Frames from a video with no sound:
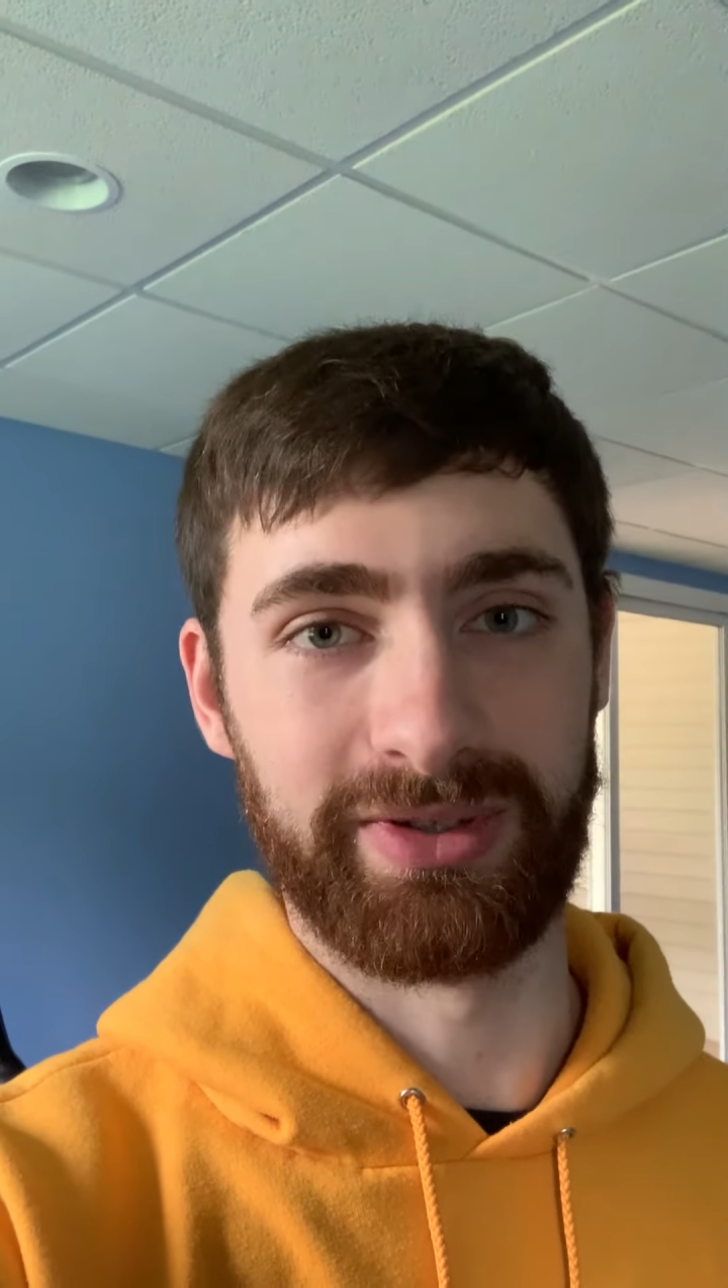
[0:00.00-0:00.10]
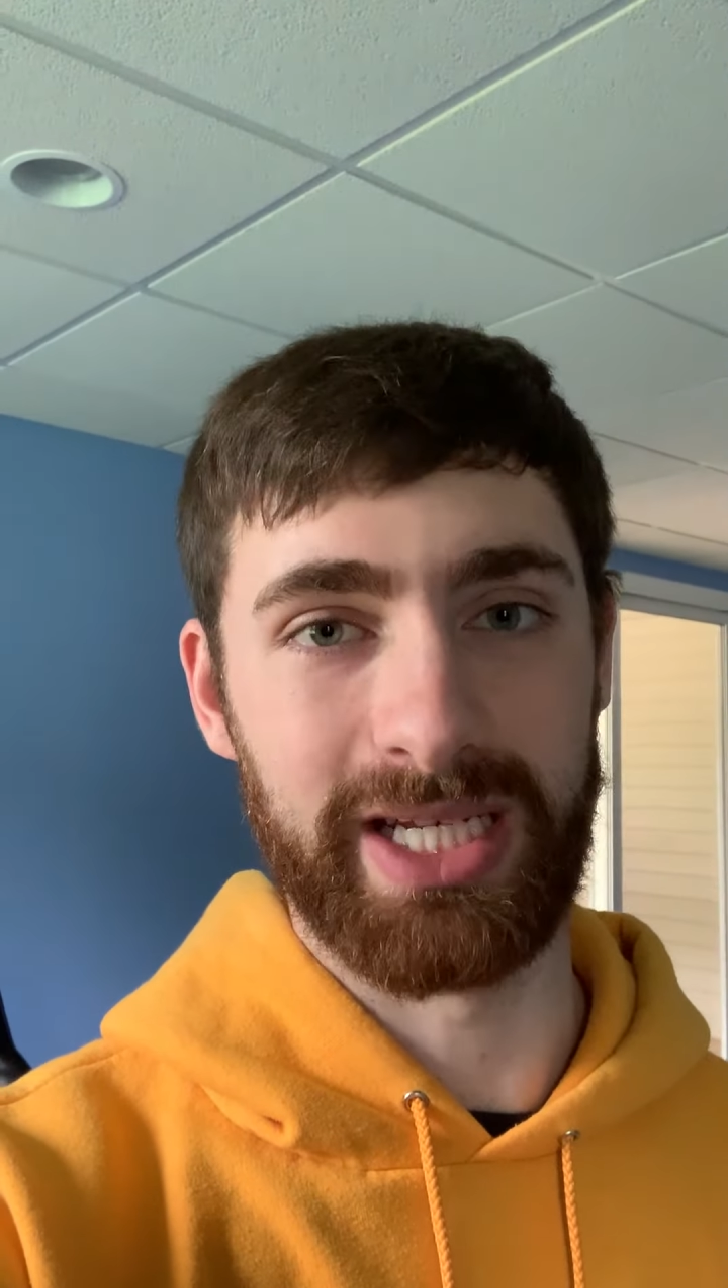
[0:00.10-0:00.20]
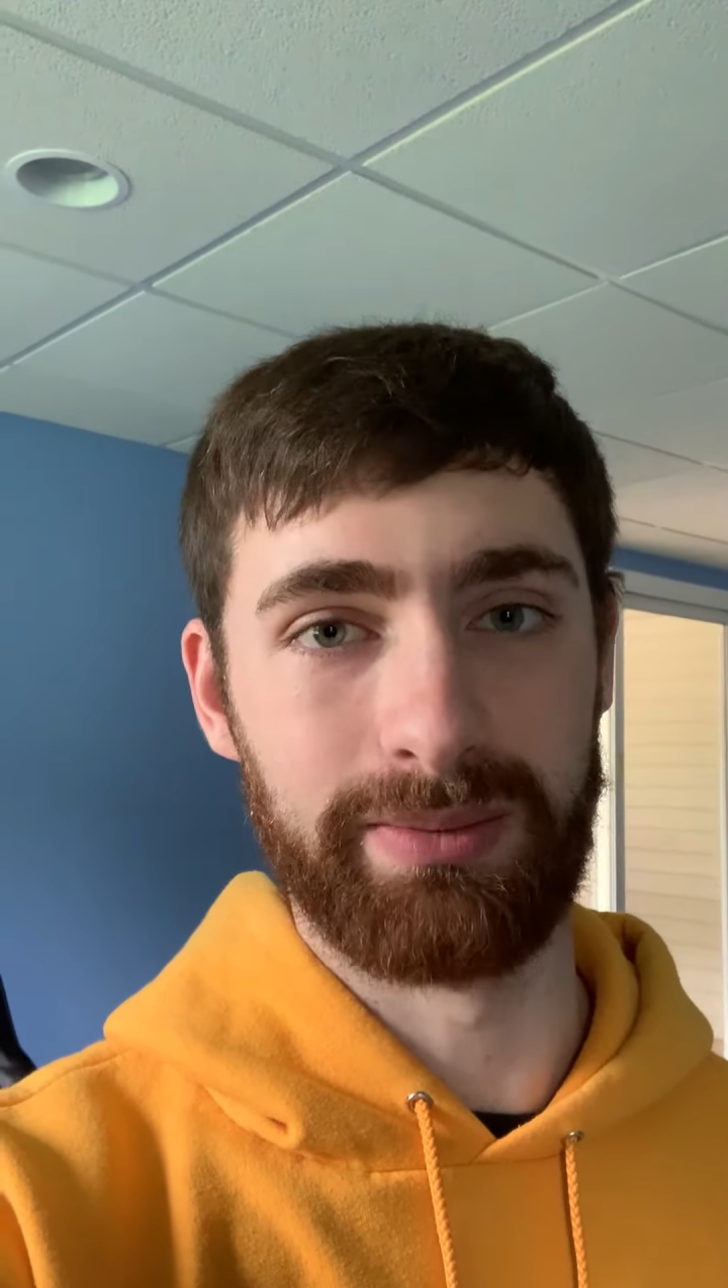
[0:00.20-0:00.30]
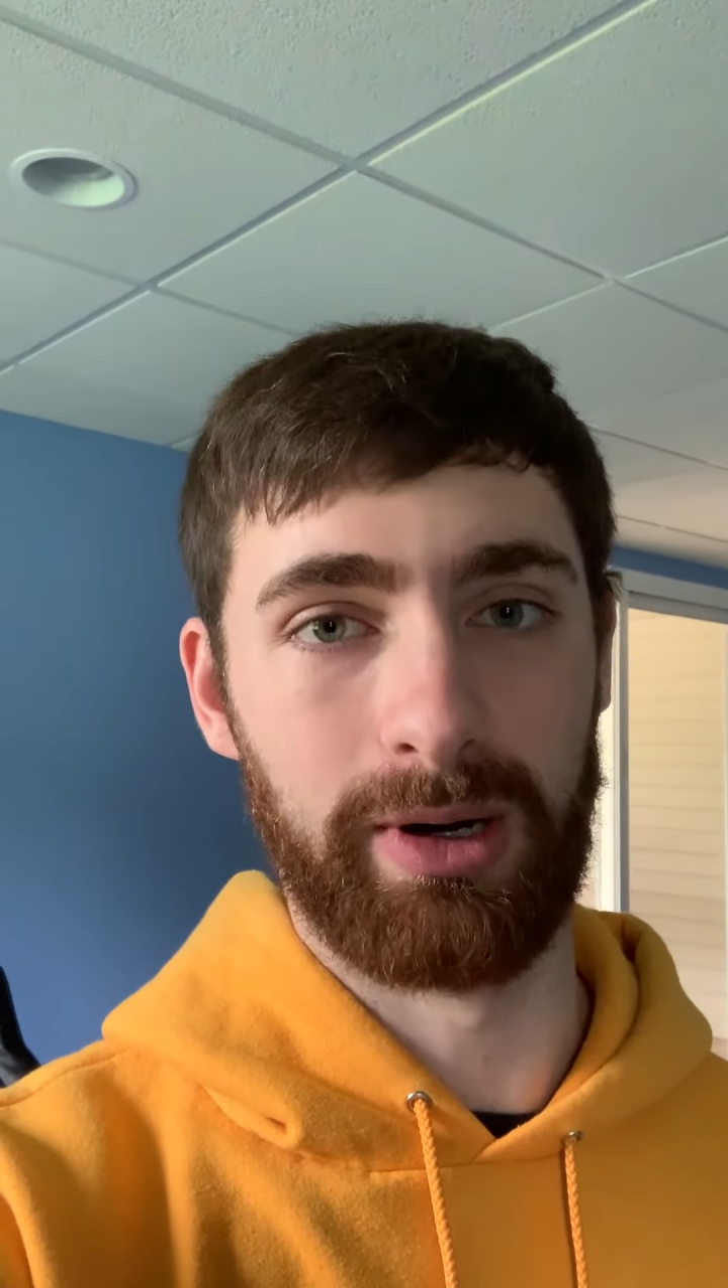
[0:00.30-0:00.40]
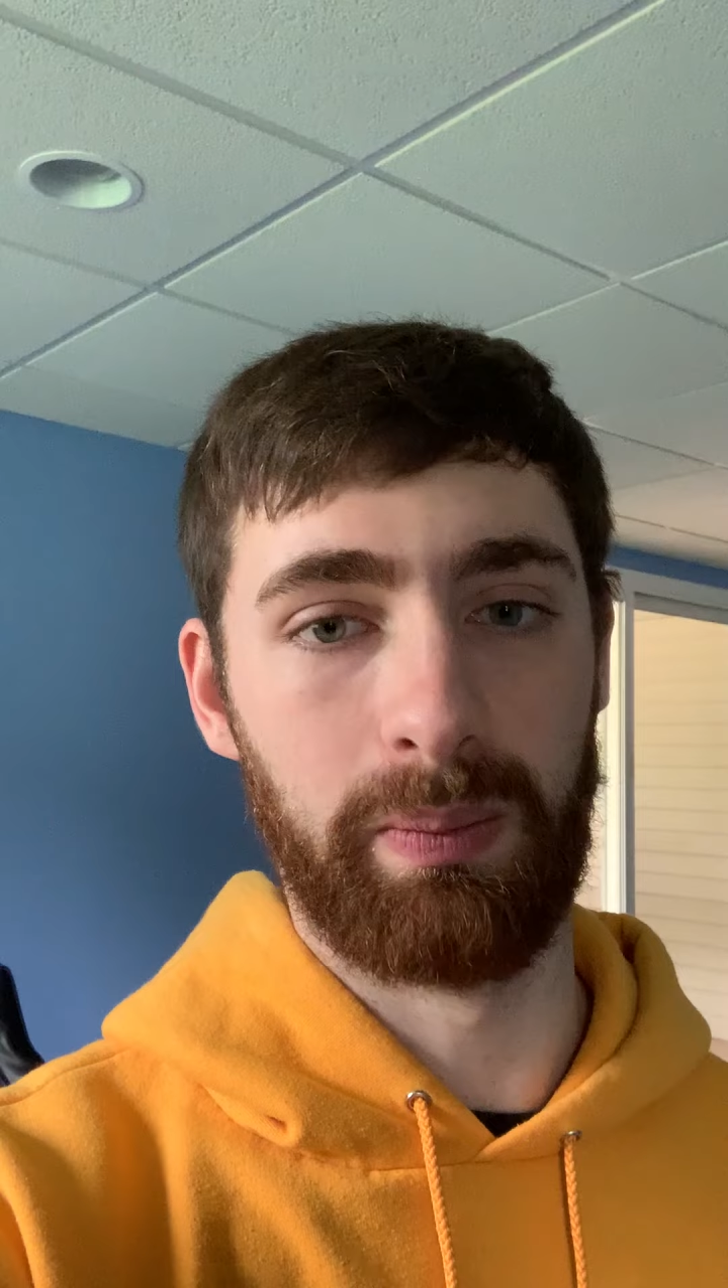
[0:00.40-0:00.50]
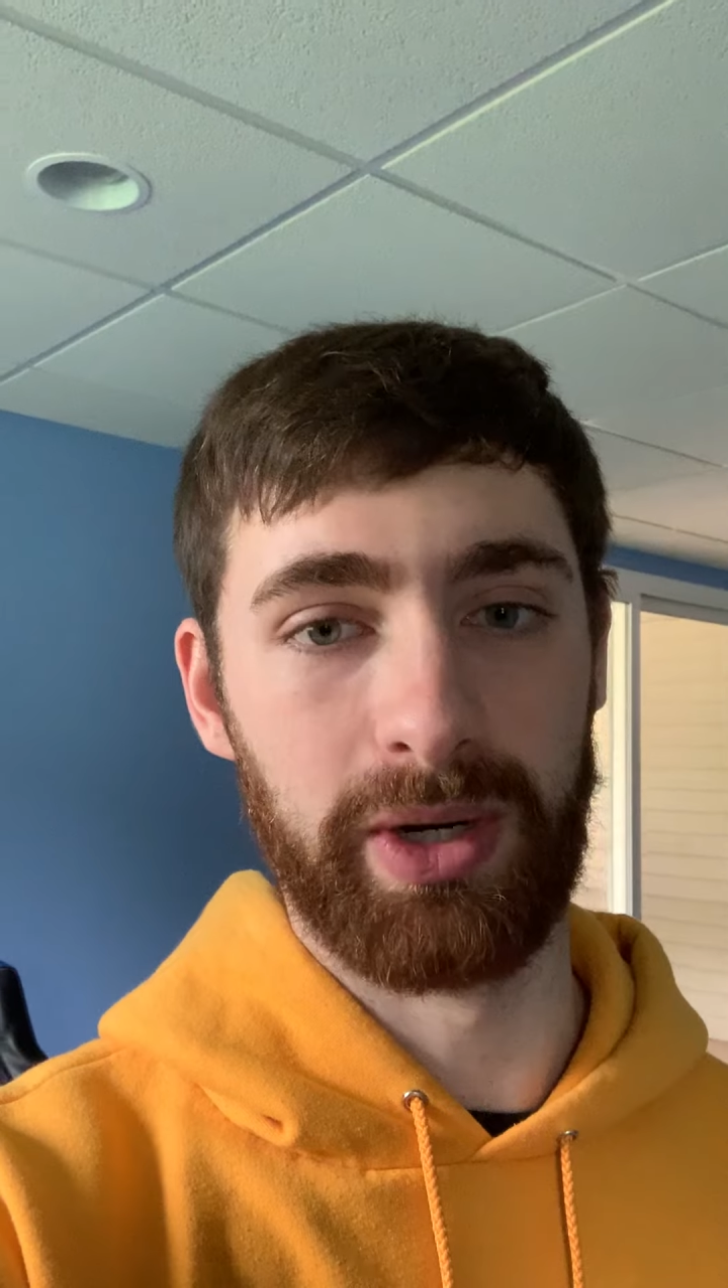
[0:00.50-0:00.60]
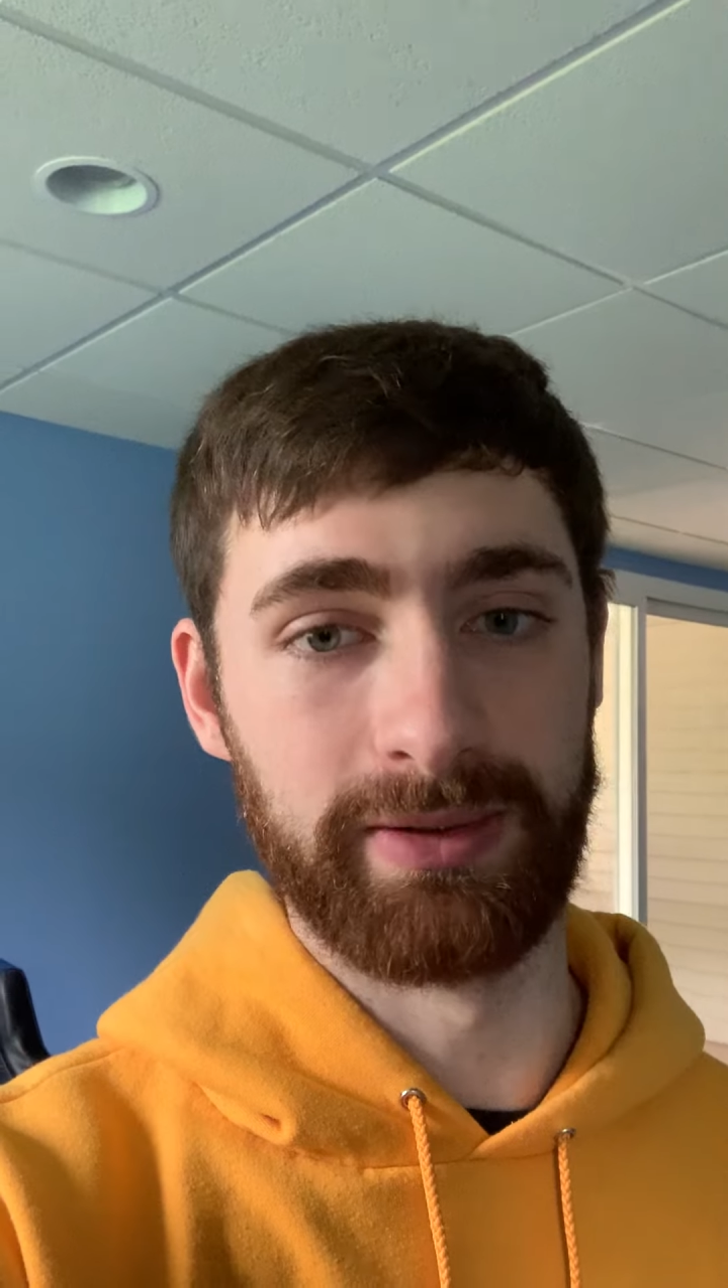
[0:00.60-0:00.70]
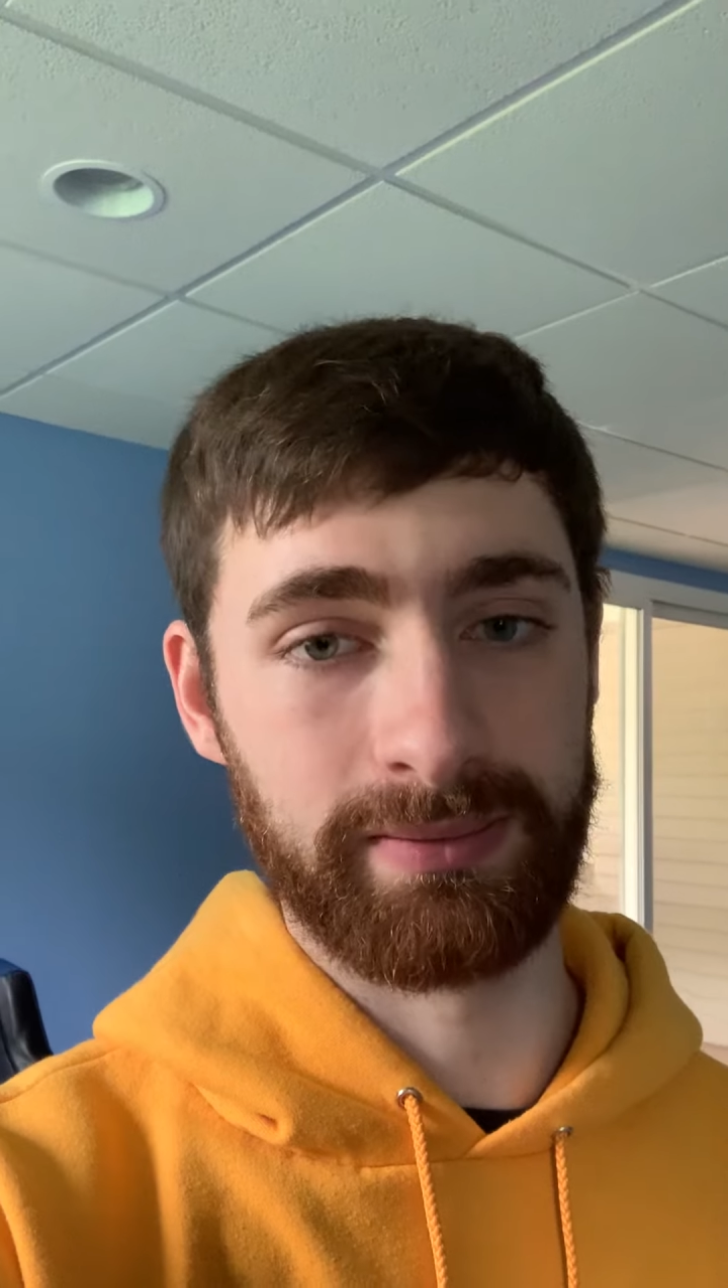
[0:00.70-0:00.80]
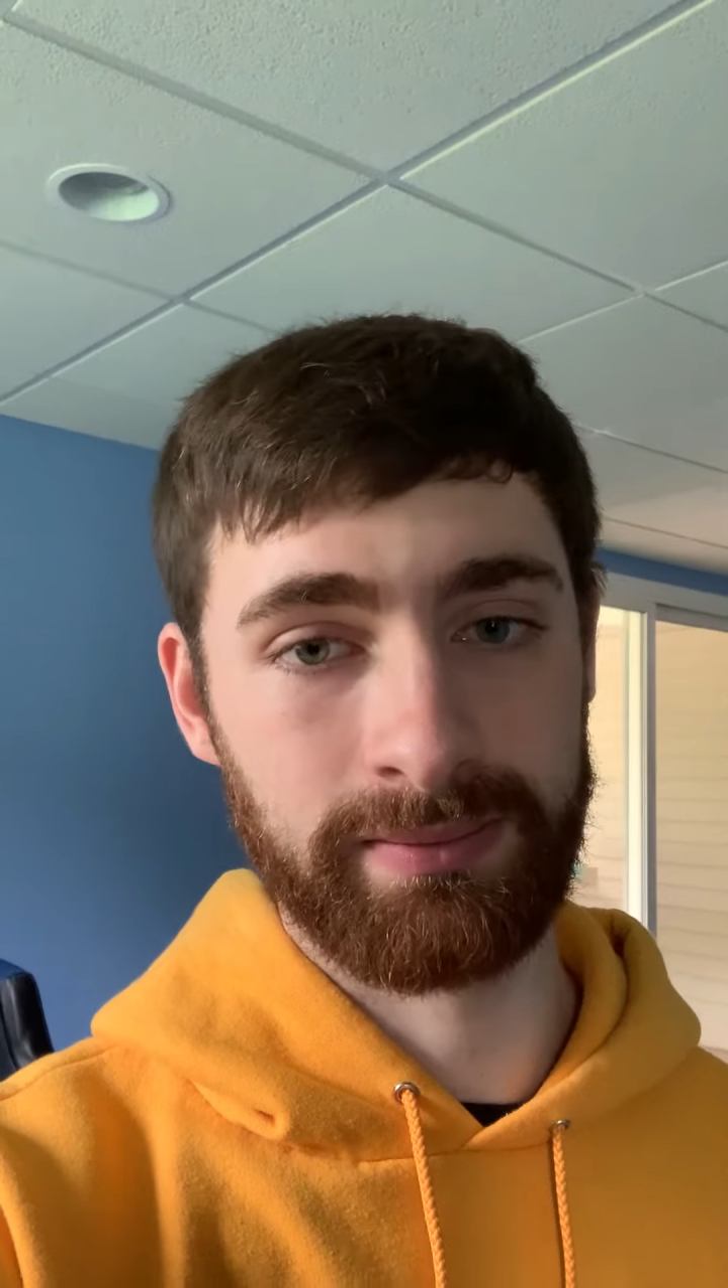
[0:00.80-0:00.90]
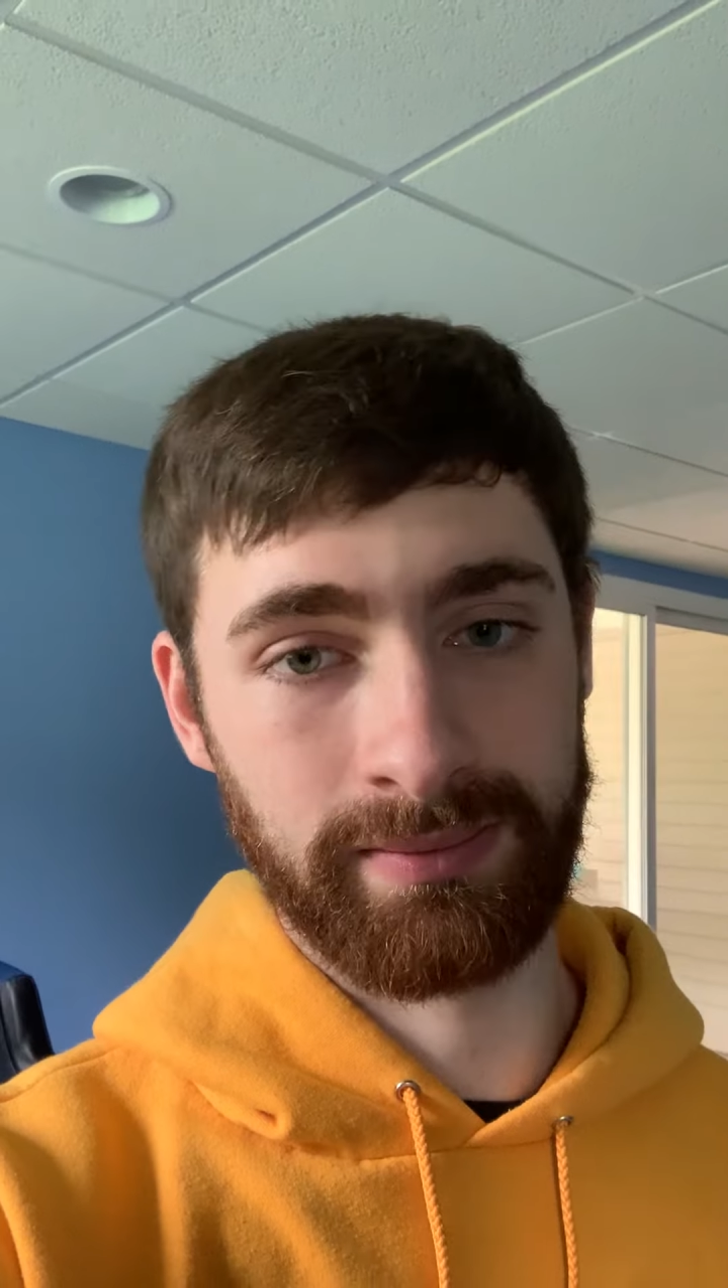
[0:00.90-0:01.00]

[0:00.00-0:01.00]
Tebow, but